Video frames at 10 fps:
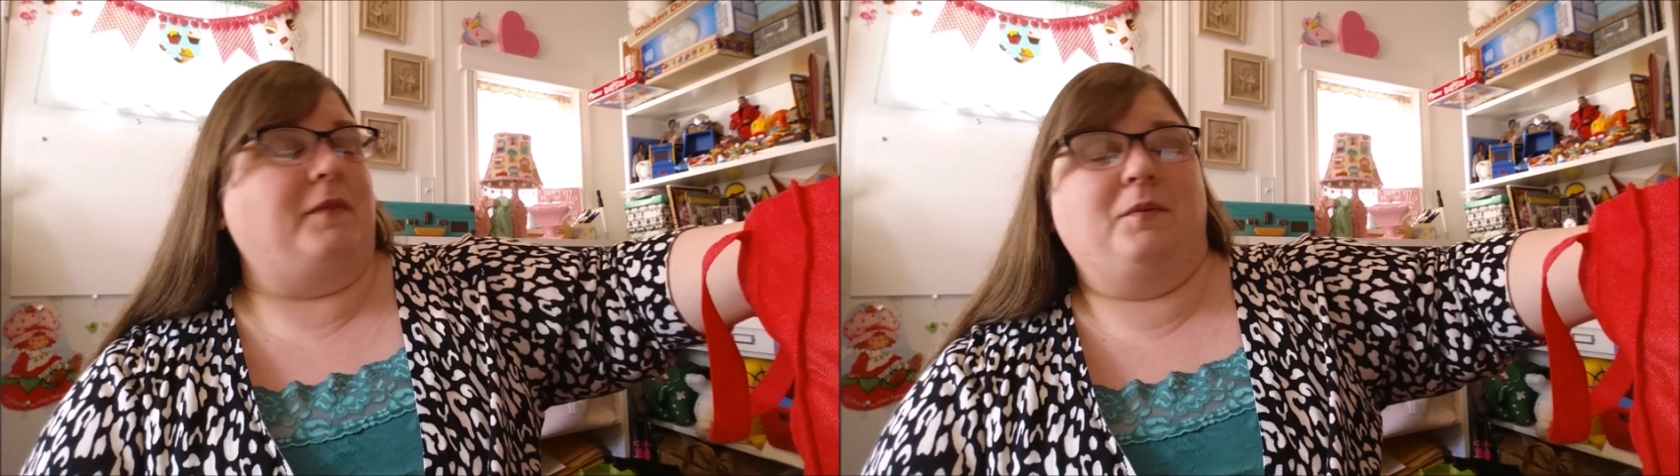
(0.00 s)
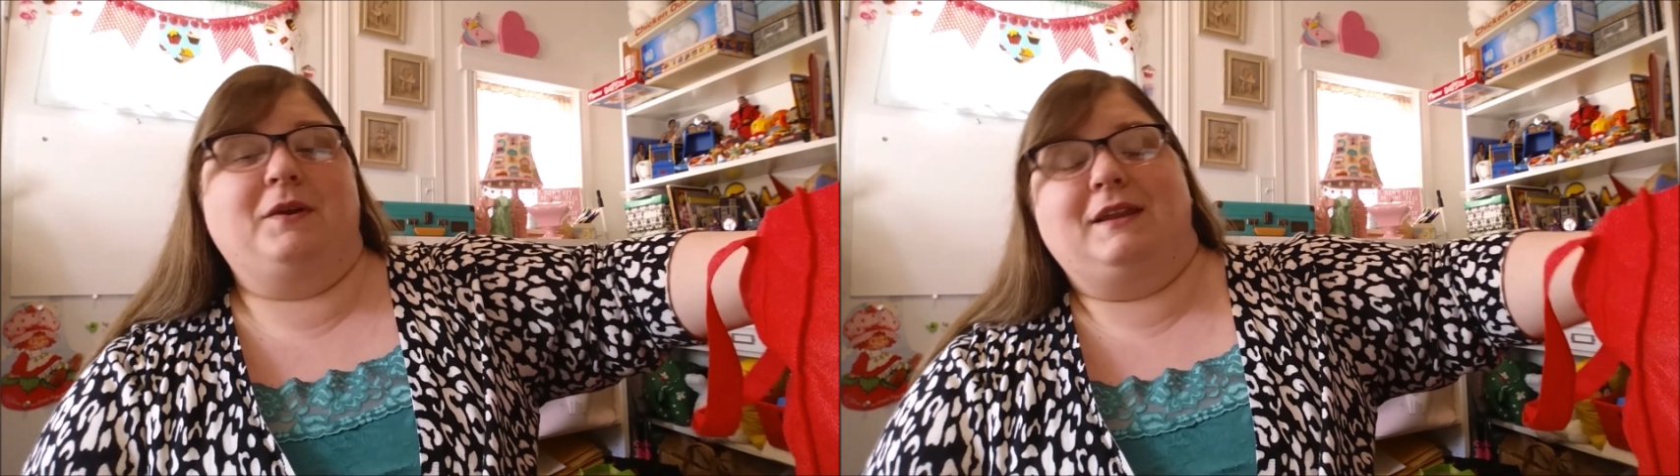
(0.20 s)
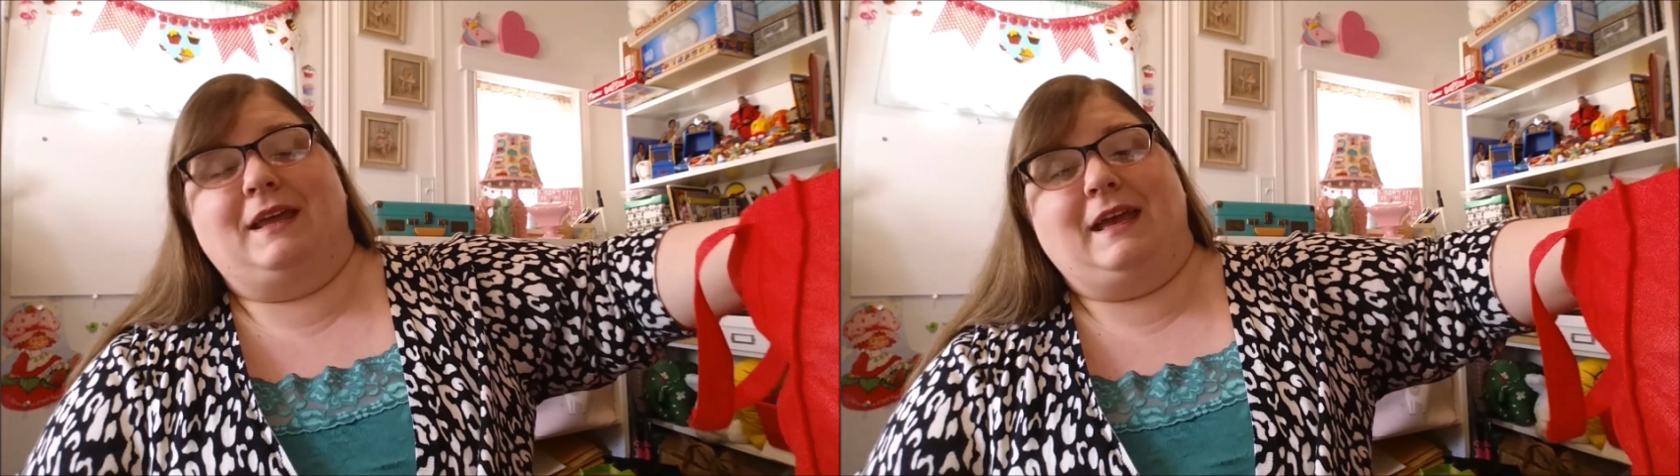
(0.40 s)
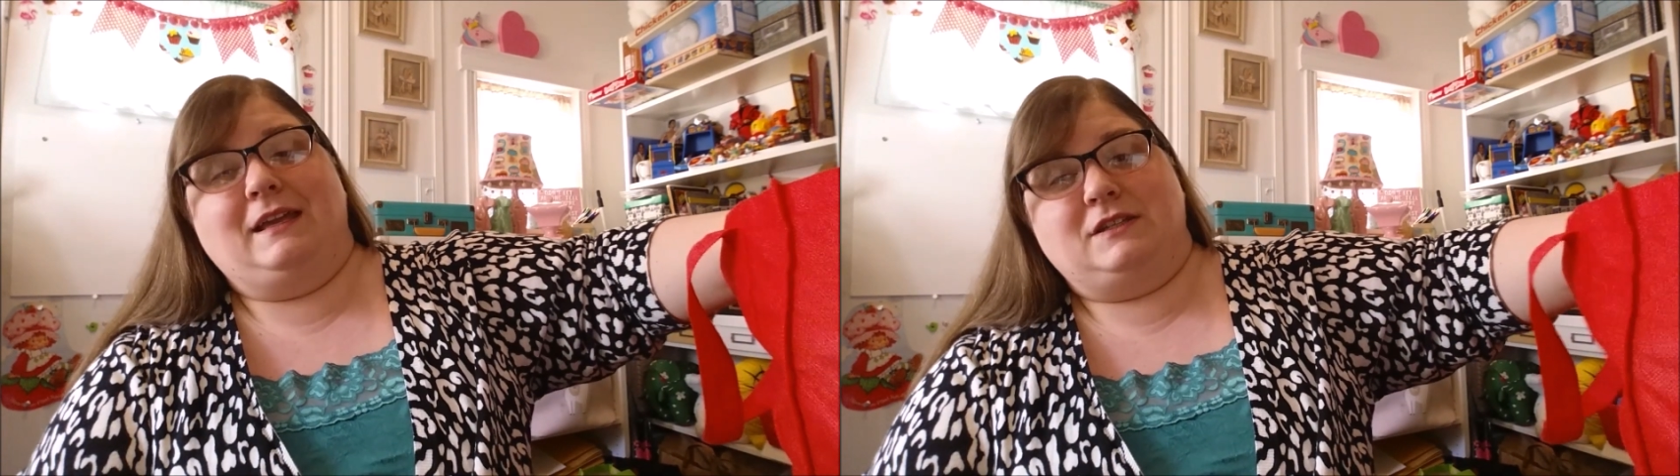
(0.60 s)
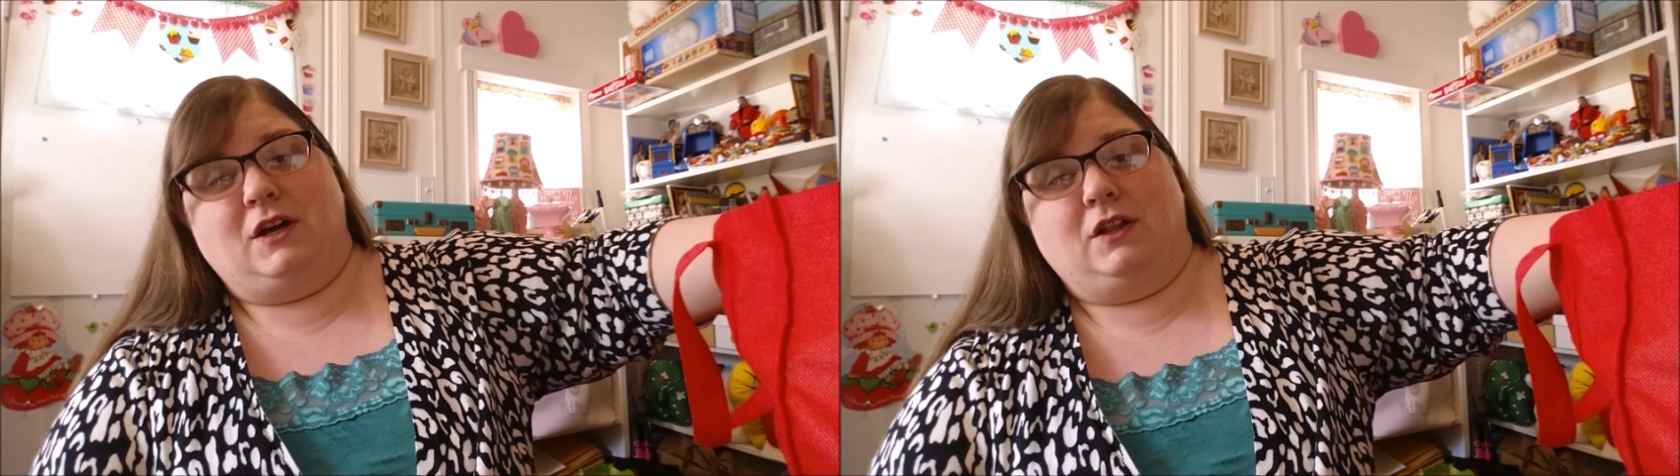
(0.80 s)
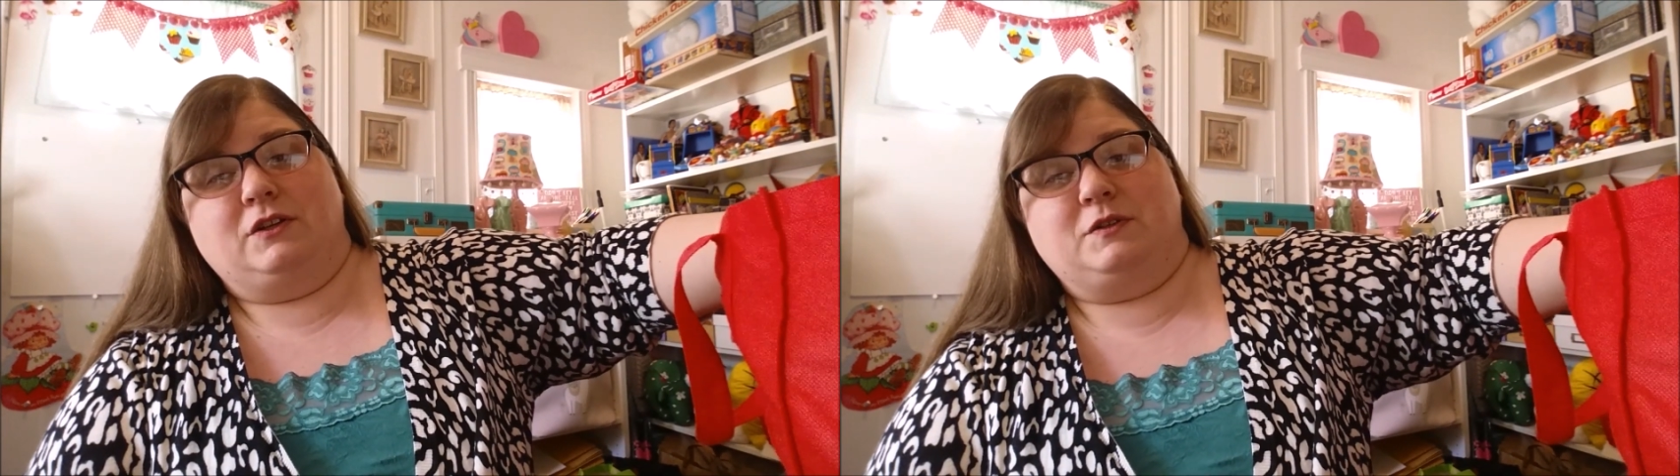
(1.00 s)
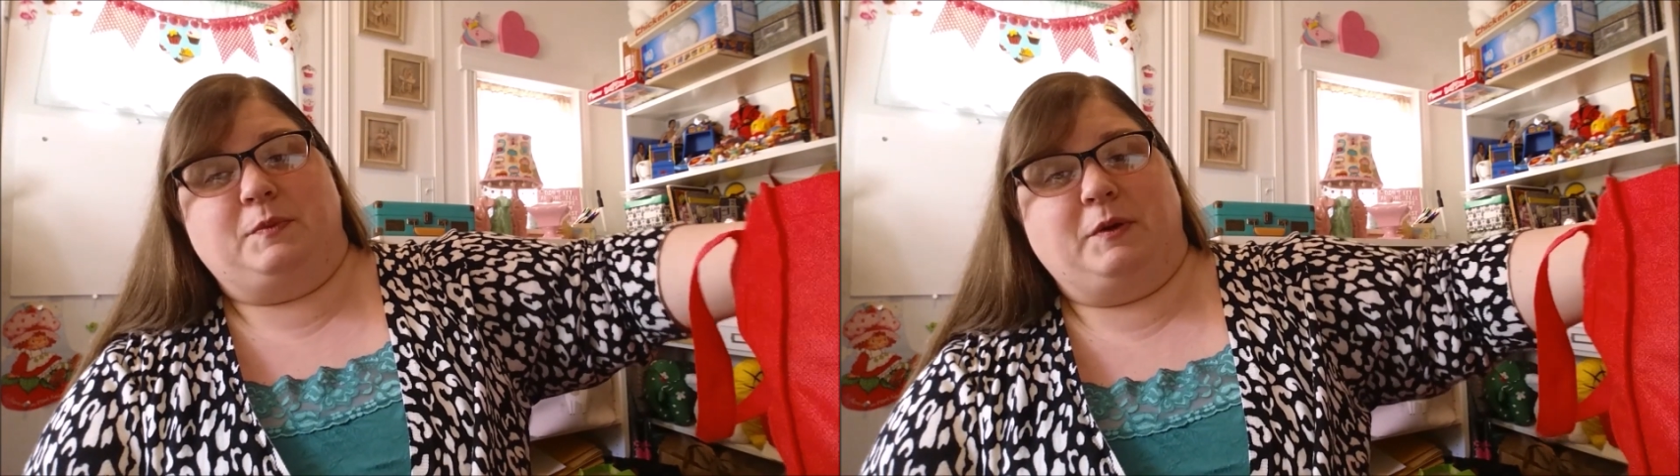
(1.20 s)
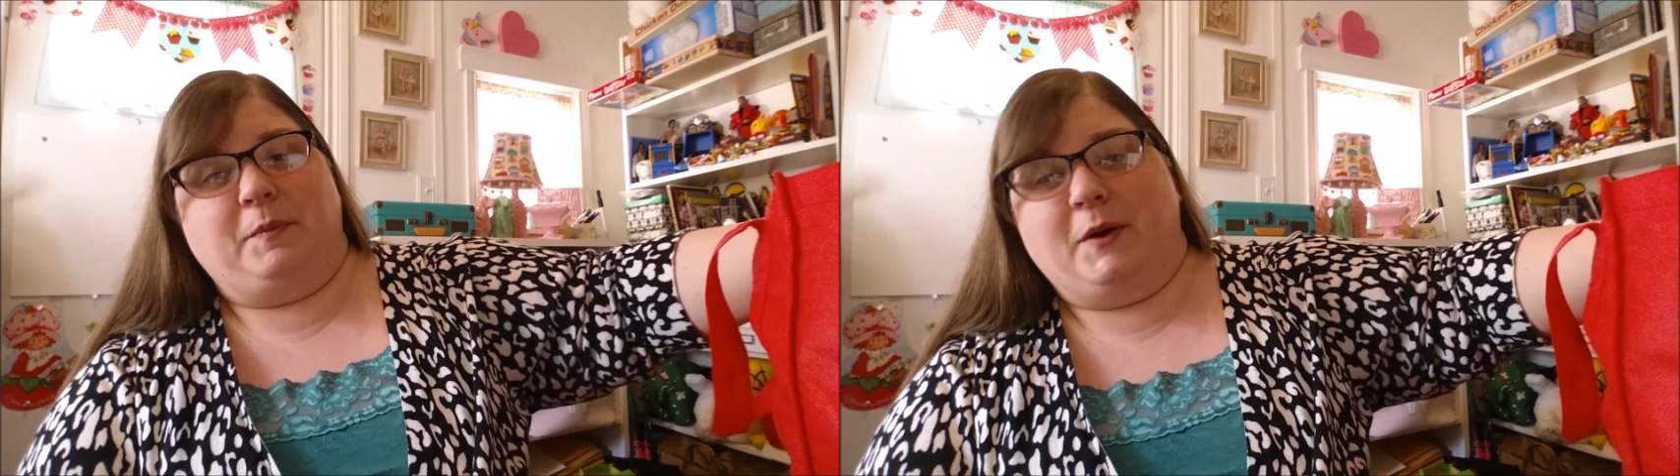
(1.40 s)
They wanted $8
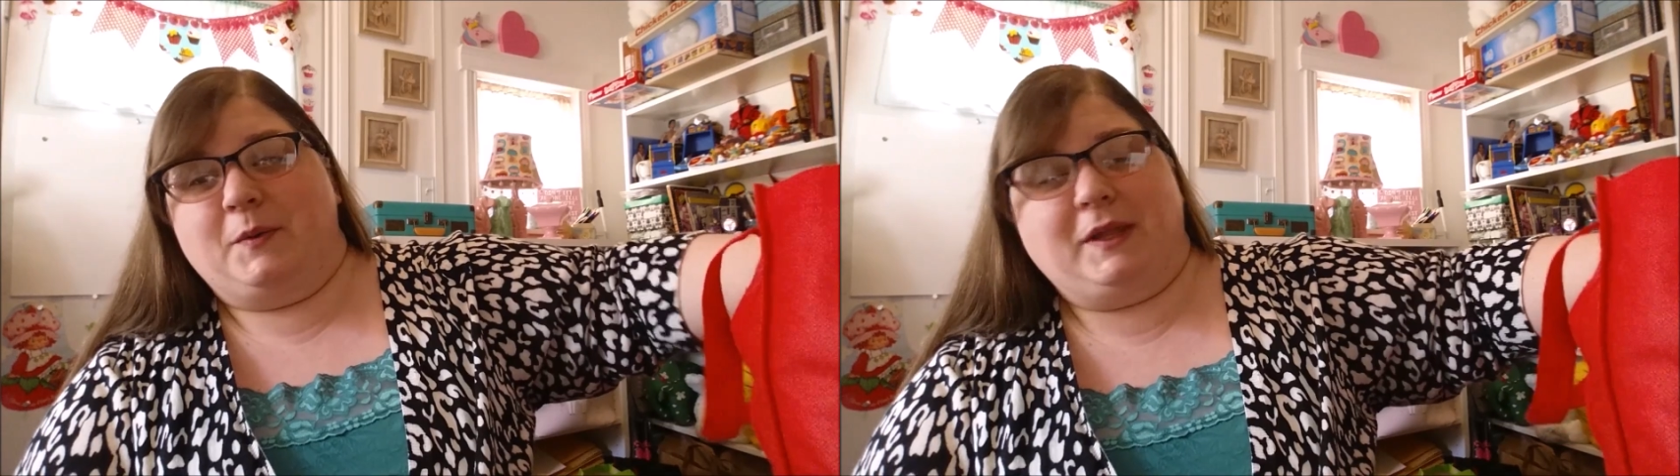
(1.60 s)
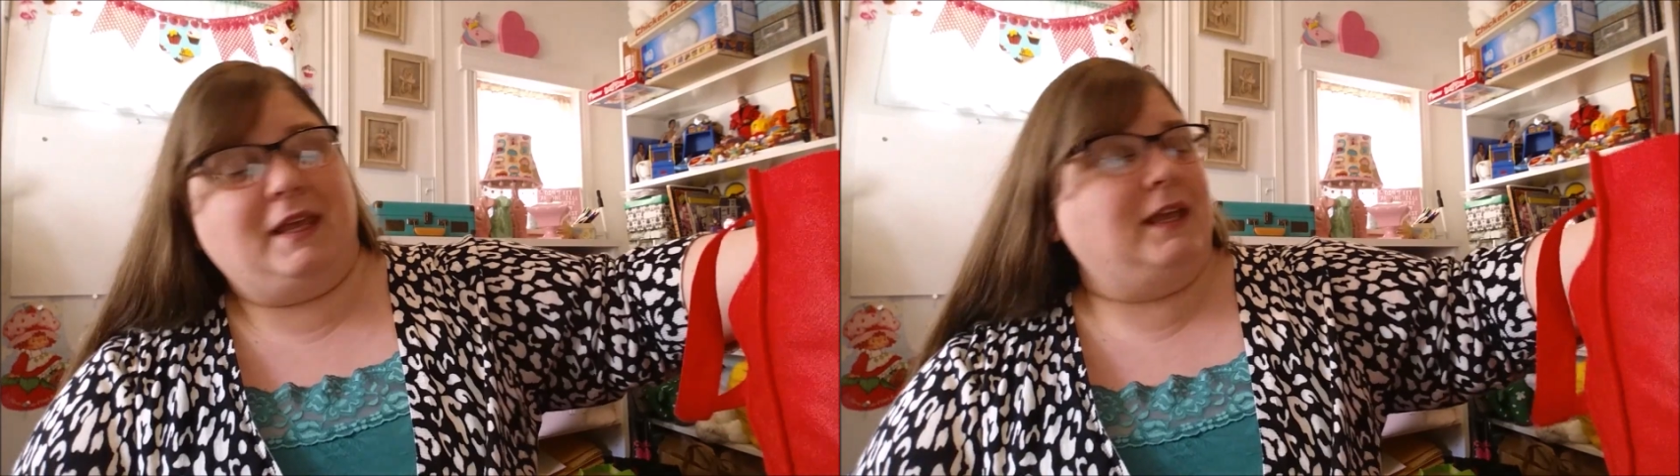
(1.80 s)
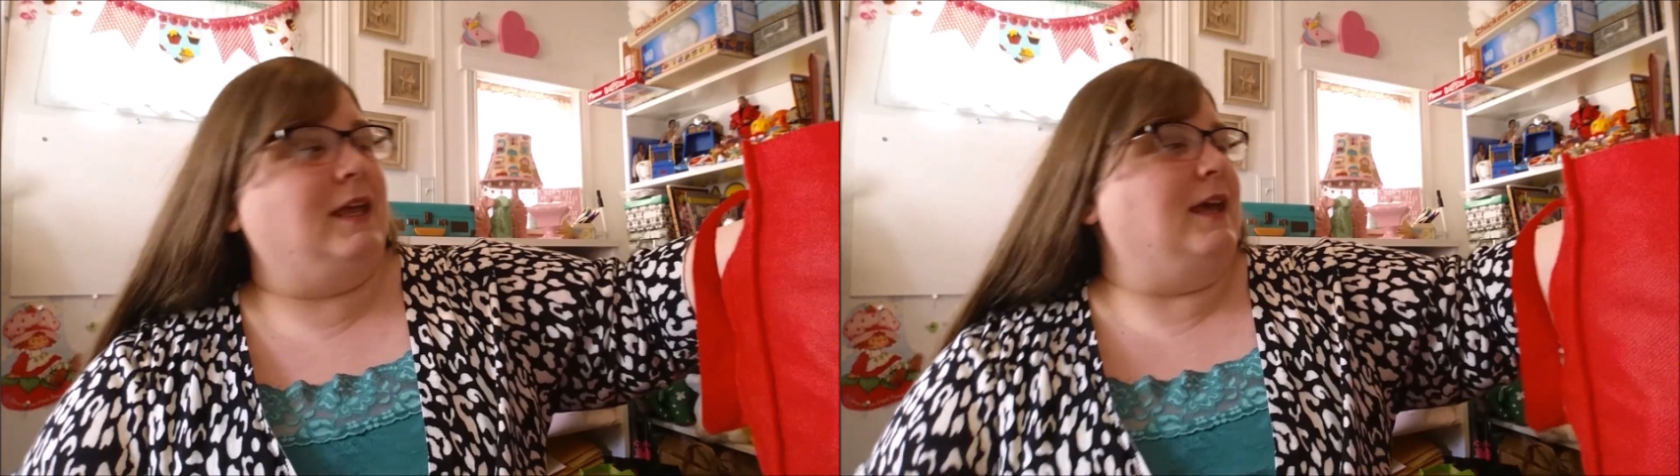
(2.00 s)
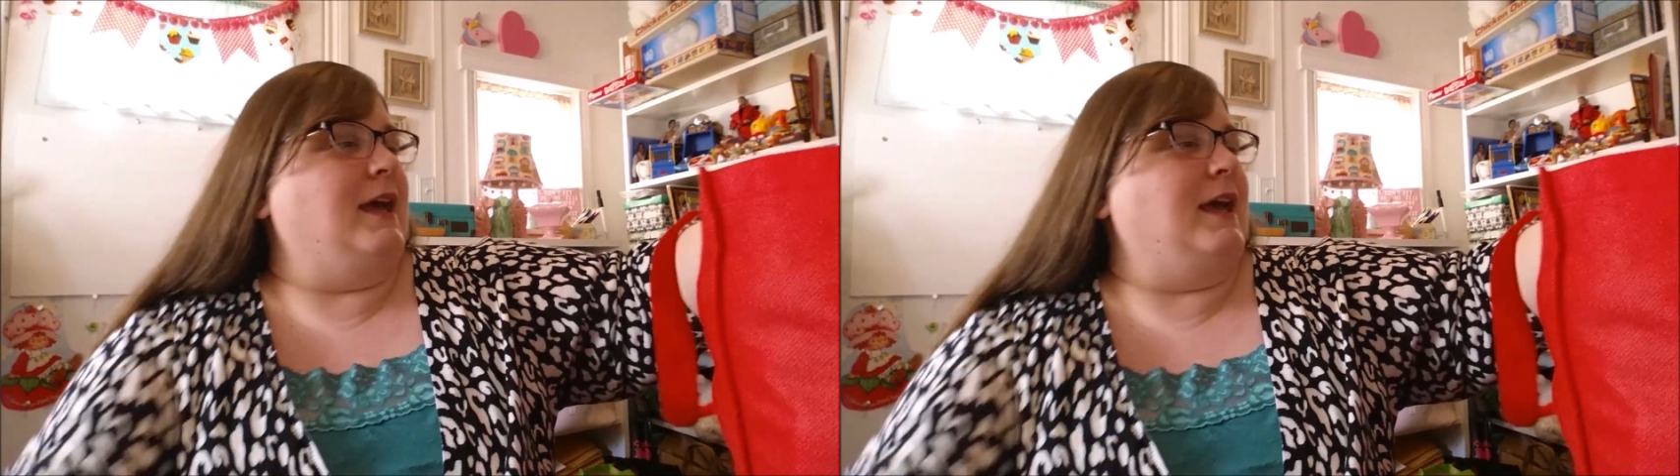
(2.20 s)
per pony,